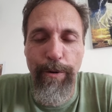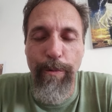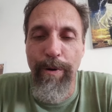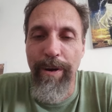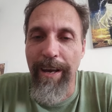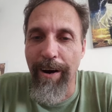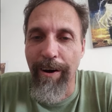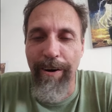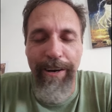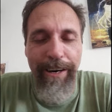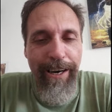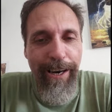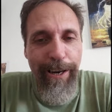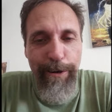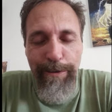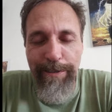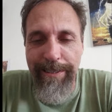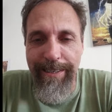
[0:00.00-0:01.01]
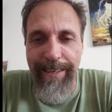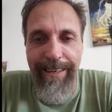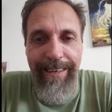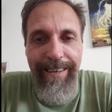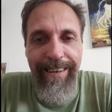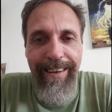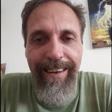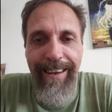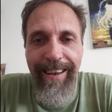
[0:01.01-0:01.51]
We are
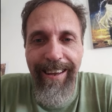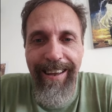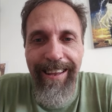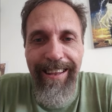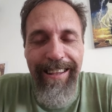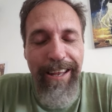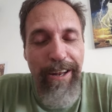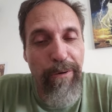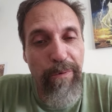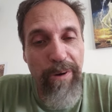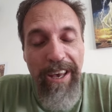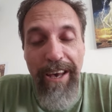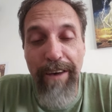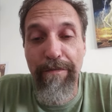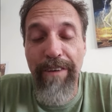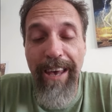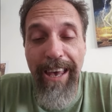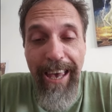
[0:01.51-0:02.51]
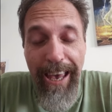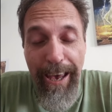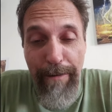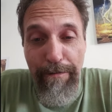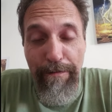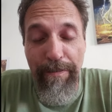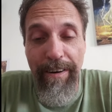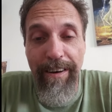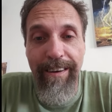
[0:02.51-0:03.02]
closer than we have
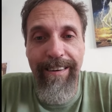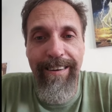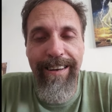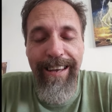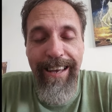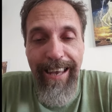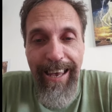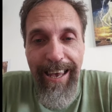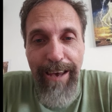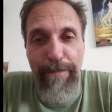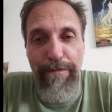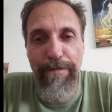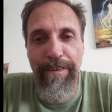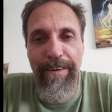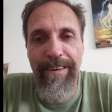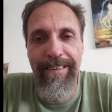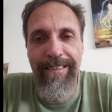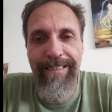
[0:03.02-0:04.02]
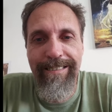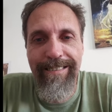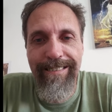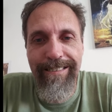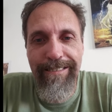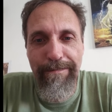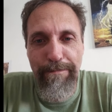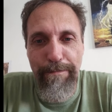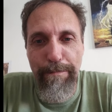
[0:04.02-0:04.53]
ever ever
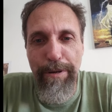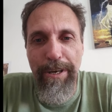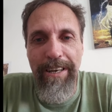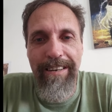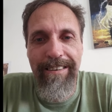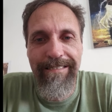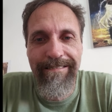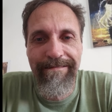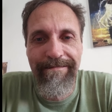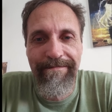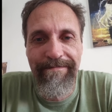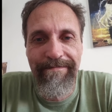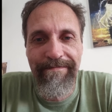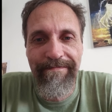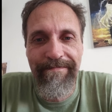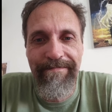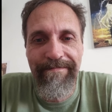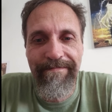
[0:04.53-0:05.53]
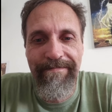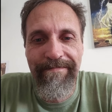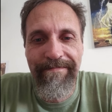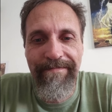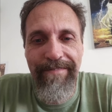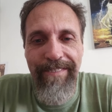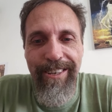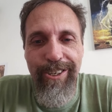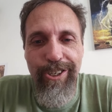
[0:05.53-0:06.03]
been.
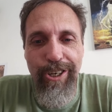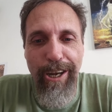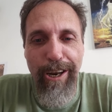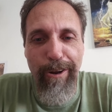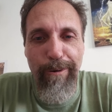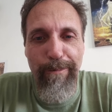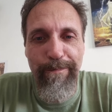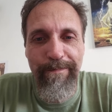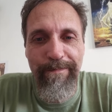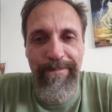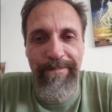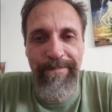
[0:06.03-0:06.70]
Shalom.